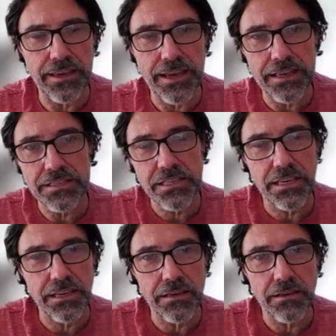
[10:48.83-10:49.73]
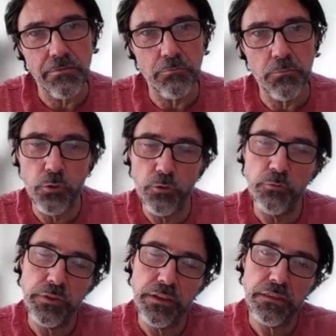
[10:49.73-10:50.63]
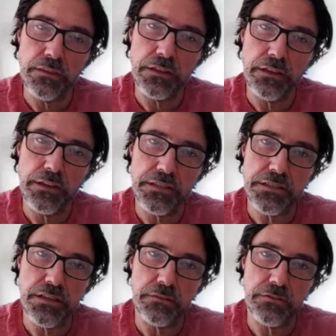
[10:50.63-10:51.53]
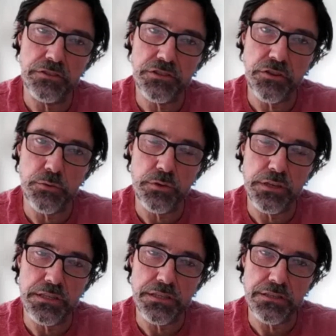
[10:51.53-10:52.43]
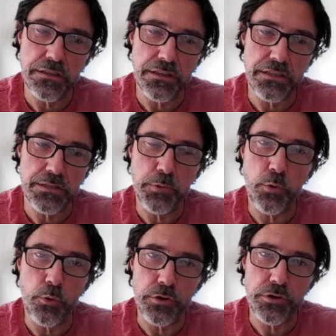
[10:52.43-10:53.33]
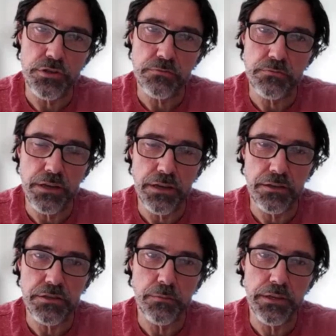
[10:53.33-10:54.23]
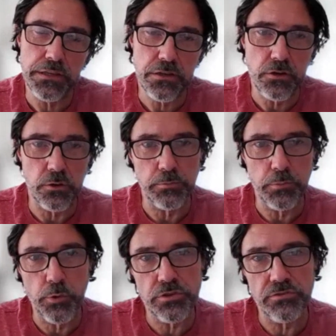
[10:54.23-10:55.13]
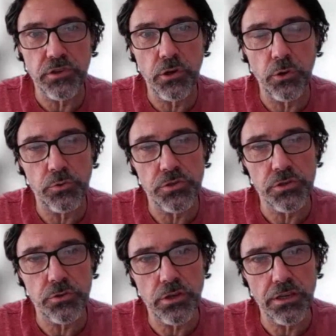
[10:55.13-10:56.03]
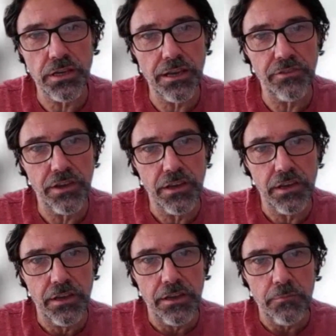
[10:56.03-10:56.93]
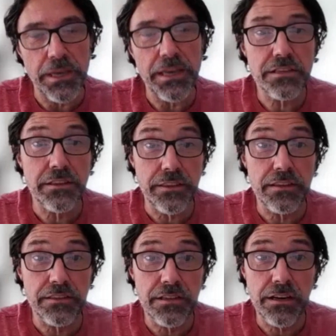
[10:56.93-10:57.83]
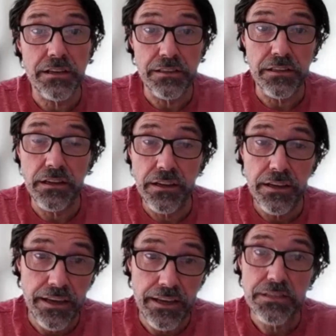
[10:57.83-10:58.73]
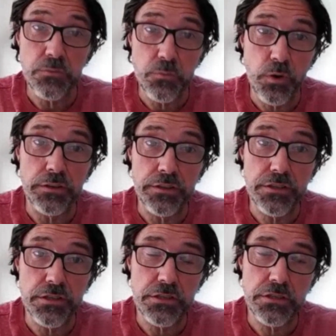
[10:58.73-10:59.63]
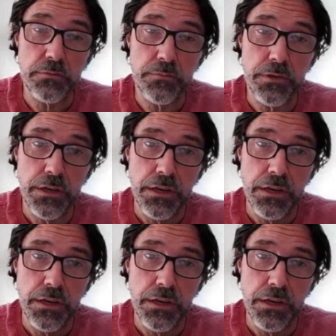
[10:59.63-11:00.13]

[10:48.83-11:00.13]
gas can move within the lung itself through these pores. Some of these are called pores of Kohn. So you can have basically the entire lung is one system.